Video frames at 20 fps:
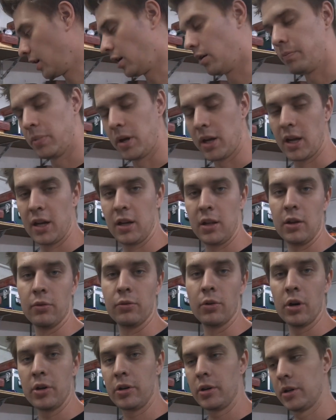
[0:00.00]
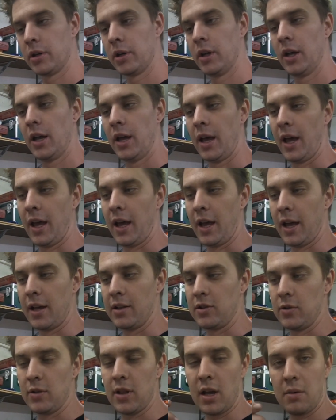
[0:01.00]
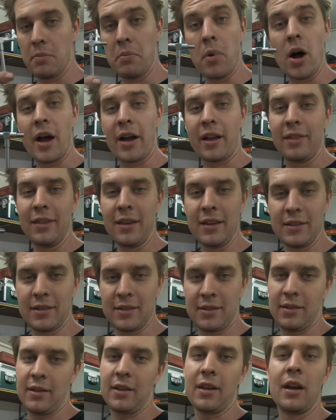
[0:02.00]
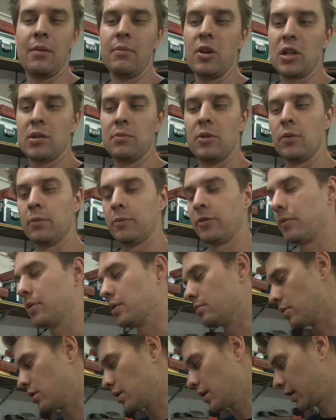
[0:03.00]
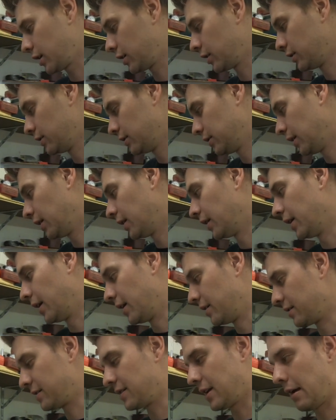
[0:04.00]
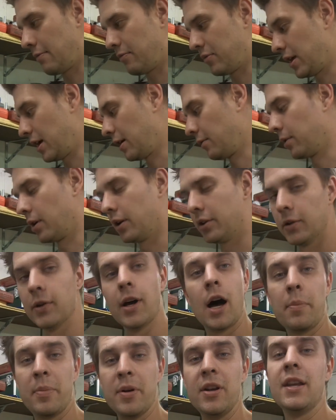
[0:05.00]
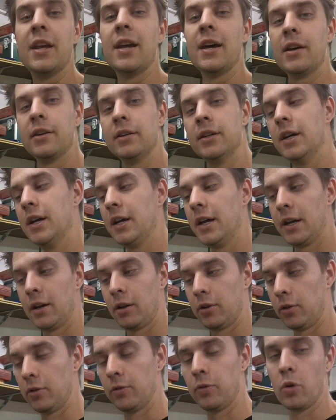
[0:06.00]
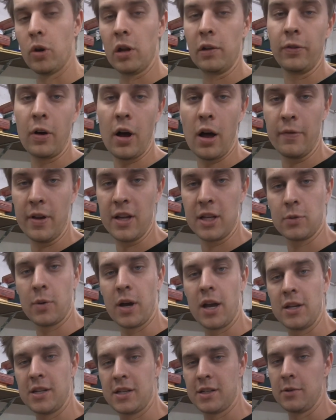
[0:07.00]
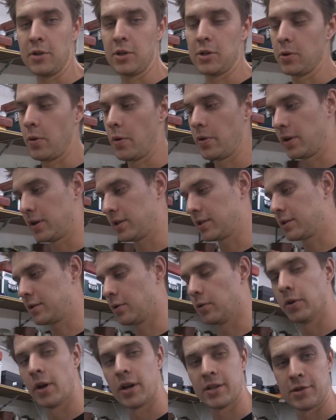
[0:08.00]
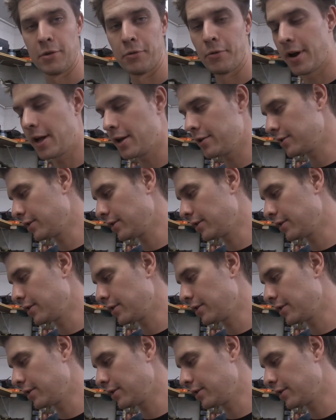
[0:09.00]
big end and the rod, and you then mic this and get a measurement from the mic. And same thing where I'll do up and down, and I'll do 45 each way just to ensure that it's still nice and round.